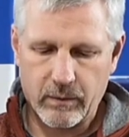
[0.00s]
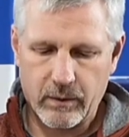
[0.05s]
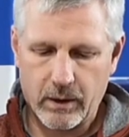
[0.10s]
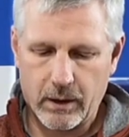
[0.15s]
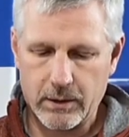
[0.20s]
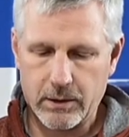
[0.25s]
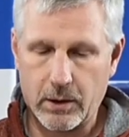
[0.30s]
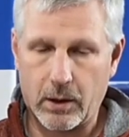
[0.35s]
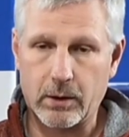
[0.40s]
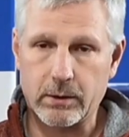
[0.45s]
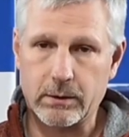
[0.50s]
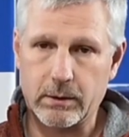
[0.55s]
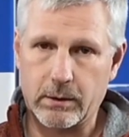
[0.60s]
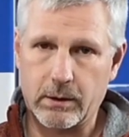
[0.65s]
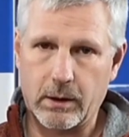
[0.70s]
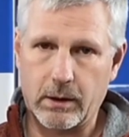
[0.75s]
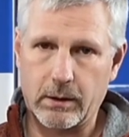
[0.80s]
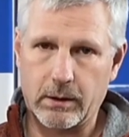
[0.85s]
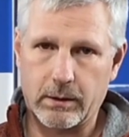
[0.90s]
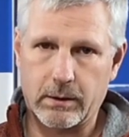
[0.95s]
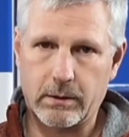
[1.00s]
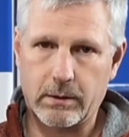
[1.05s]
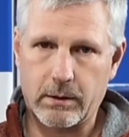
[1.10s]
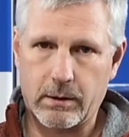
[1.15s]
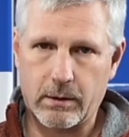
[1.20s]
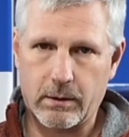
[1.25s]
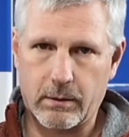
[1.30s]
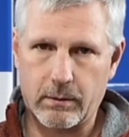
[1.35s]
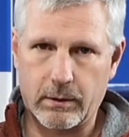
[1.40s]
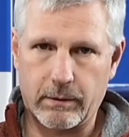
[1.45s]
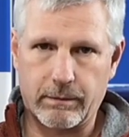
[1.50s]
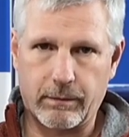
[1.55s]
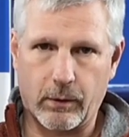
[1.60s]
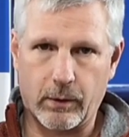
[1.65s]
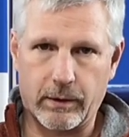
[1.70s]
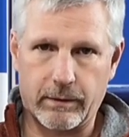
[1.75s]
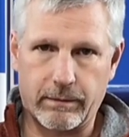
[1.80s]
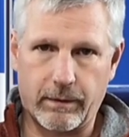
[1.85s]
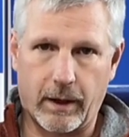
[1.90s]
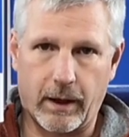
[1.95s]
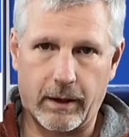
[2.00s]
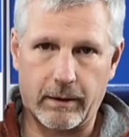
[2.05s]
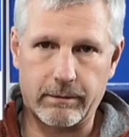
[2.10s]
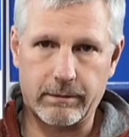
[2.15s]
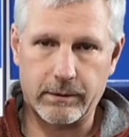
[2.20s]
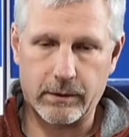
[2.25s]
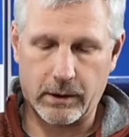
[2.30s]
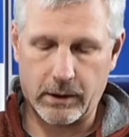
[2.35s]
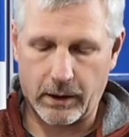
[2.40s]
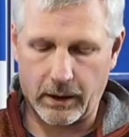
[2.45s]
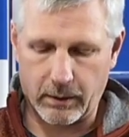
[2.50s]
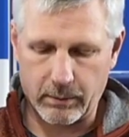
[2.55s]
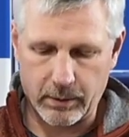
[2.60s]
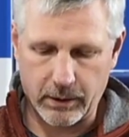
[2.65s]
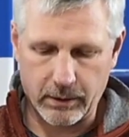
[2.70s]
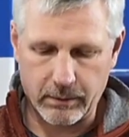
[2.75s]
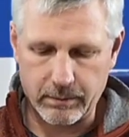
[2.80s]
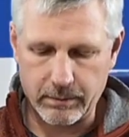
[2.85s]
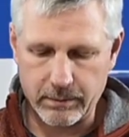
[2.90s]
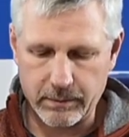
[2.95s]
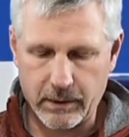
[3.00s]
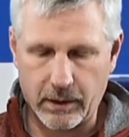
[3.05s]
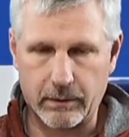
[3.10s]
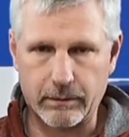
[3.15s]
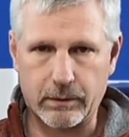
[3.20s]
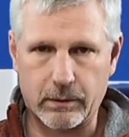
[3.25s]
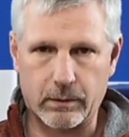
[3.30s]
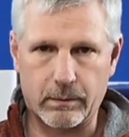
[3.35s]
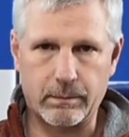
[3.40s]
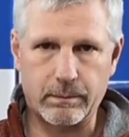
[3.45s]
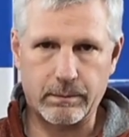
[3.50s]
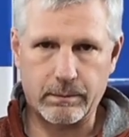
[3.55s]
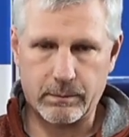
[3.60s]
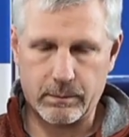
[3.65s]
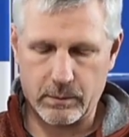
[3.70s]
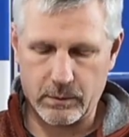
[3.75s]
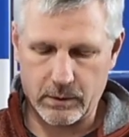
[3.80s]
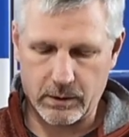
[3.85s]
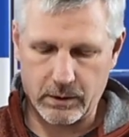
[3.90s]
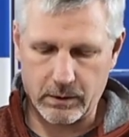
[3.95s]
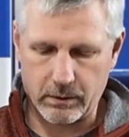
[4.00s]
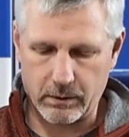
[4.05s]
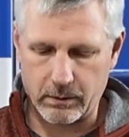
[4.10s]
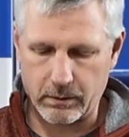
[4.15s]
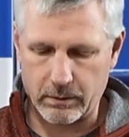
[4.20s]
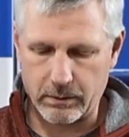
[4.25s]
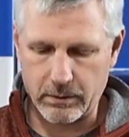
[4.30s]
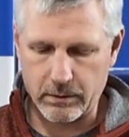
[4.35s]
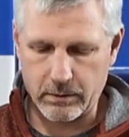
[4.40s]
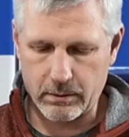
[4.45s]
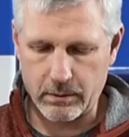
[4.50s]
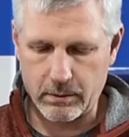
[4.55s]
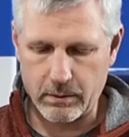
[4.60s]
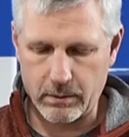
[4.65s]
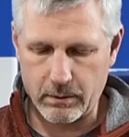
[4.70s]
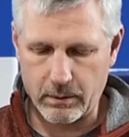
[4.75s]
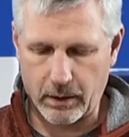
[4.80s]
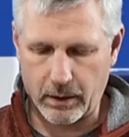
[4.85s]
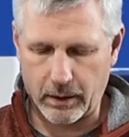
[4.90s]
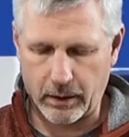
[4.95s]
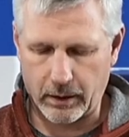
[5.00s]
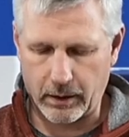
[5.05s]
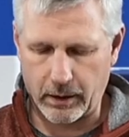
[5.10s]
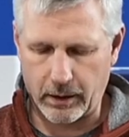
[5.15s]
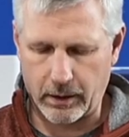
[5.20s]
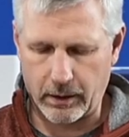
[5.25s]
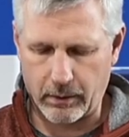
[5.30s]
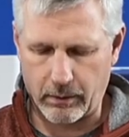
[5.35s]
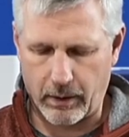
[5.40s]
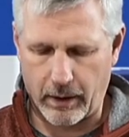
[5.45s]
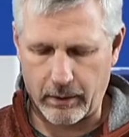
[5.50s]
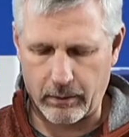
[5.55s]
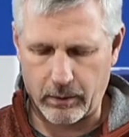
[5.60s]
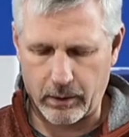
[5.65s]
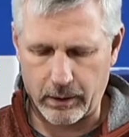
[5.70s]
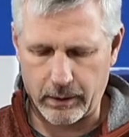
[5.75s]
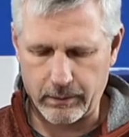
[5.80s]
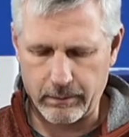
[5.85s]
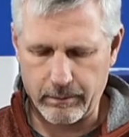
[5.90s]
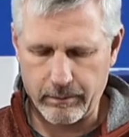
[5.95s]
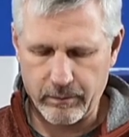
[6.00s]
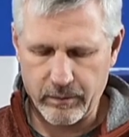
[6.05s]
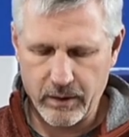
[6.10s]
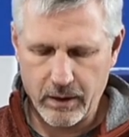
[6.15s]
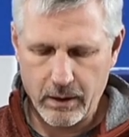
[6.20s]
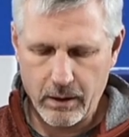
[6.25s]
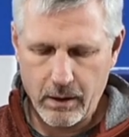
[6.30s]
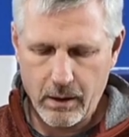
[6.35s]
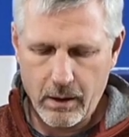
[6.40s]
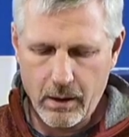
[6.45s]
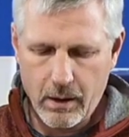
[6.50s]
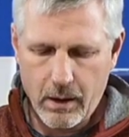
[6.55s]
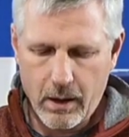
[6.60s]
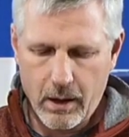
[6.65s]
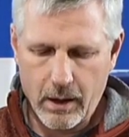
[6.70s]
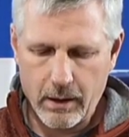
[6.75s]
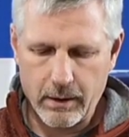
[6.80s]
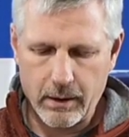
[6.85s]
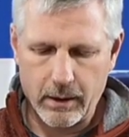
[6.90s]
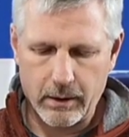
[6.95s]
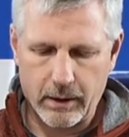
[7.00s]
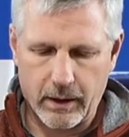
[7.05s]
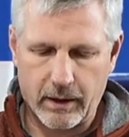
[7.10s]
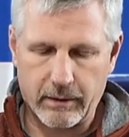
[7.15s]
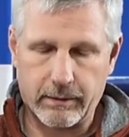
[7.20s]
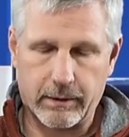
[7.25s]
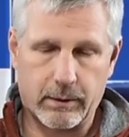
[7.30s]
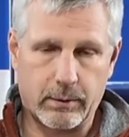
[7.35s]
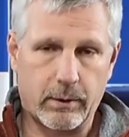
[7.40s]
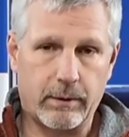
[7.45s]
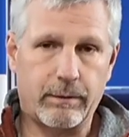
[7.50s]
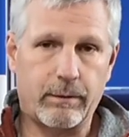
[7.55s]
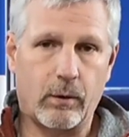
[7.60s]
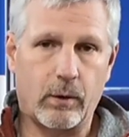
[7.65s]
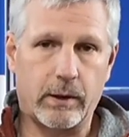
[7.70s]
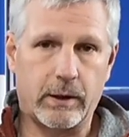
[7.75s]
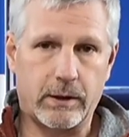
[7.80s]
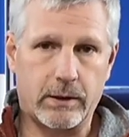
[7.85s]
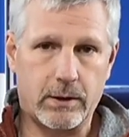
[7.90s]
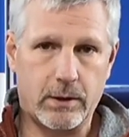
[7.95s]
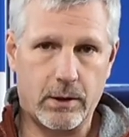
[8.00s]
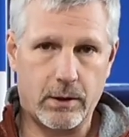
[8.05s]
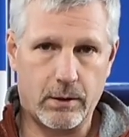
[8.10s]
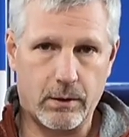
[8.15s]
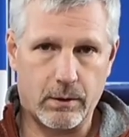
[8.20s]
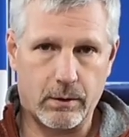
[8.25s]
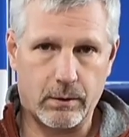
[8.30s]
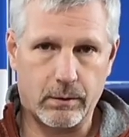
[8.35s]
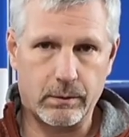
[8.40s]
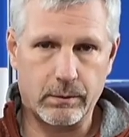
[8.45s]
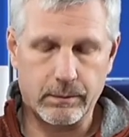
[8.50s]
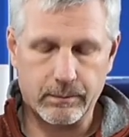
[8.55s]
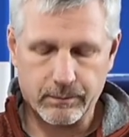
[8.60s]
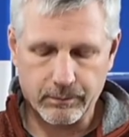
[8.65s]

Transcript: It's also called a 345, so you got to be careful you're getting the right one. And then they have a 342.